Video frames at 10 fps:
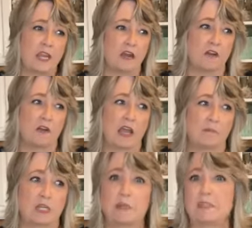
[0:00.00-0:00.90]
They're
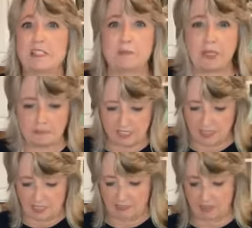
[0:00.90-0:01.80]
um, going to be sometimes
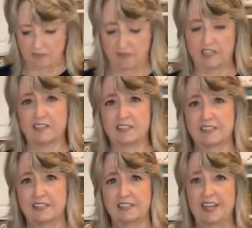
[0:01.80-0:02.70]
a little
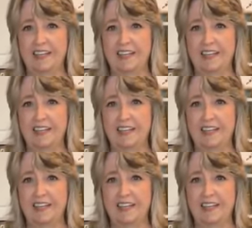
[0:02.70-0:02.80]
different.